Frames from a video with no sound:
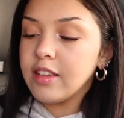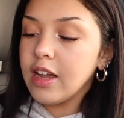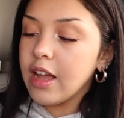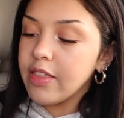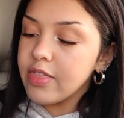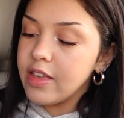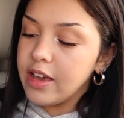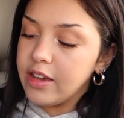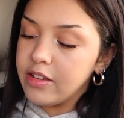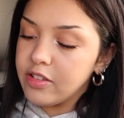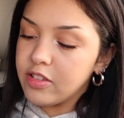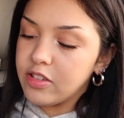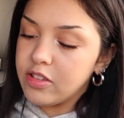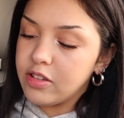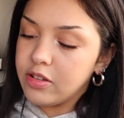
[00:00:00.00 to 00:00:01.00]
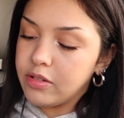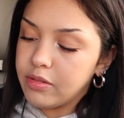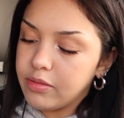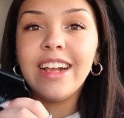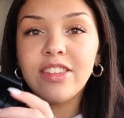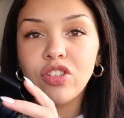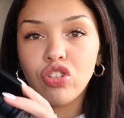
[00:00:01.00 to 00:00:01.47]
I got this.
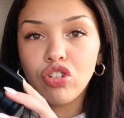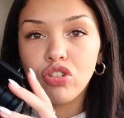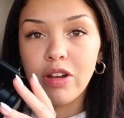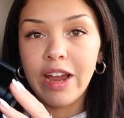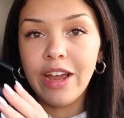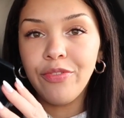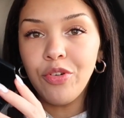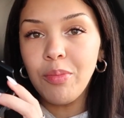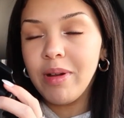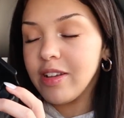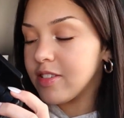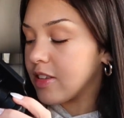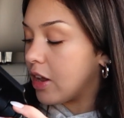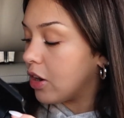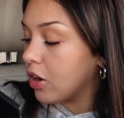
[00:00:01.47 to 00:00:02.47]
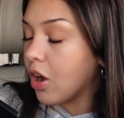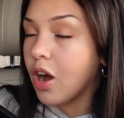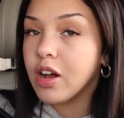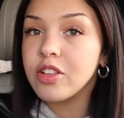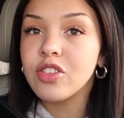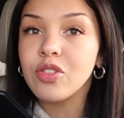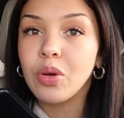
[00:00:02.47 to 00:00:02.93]
It's a tray for my center
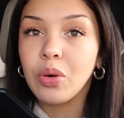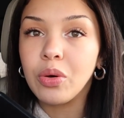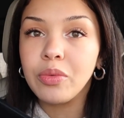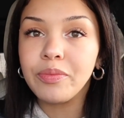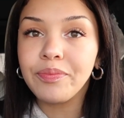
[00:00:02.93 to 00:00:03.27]
console.